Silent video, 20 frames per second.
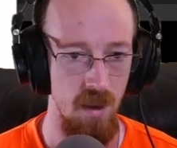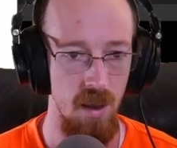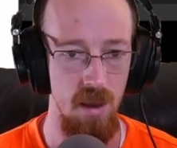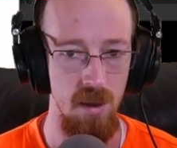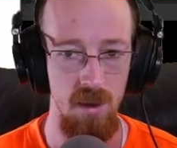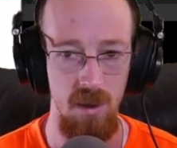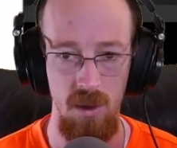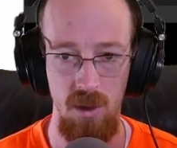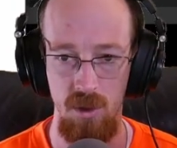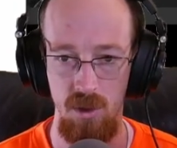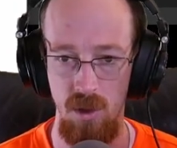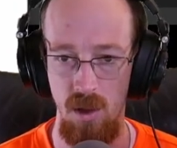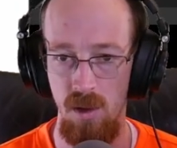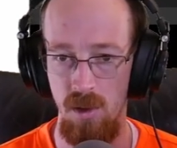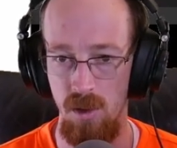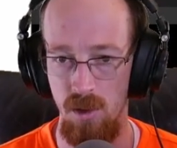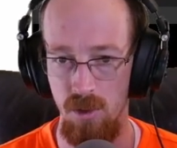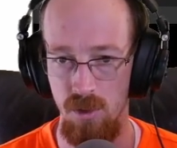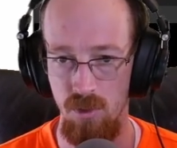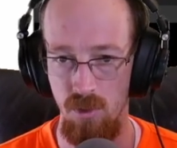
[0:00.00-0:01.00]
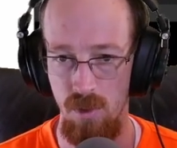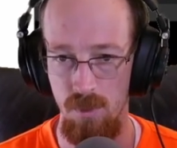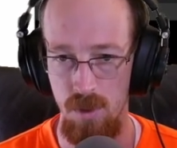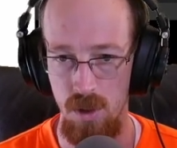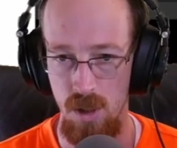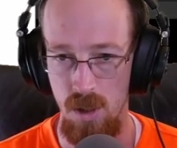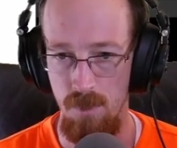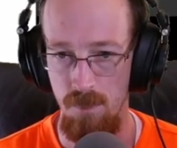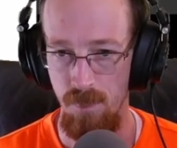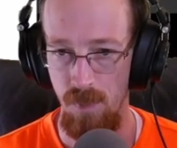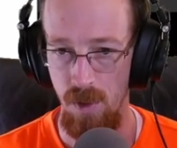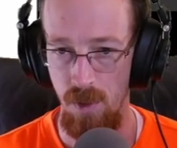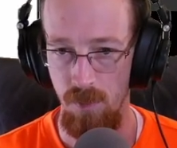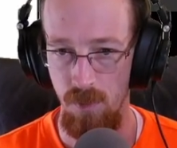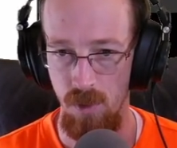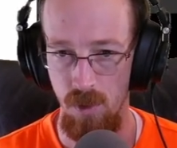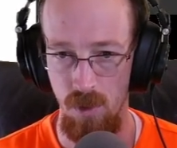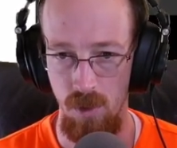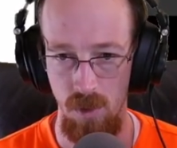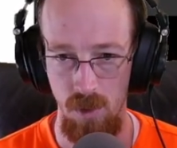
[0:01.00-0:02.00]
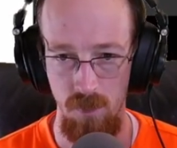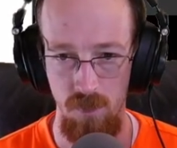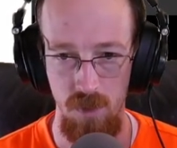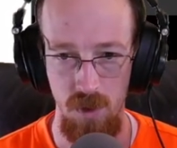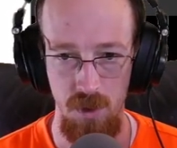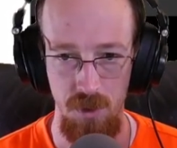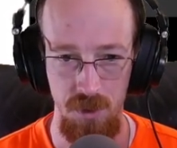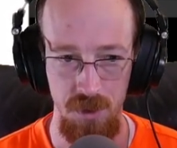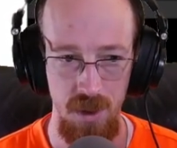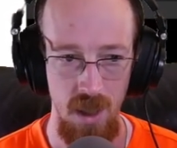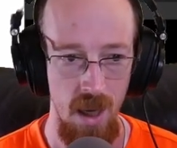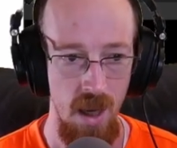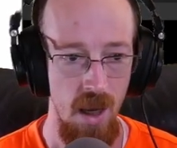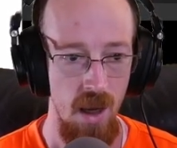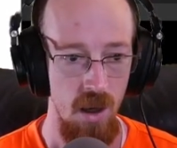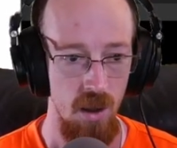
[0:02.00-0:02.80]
in the in the description if you're confused.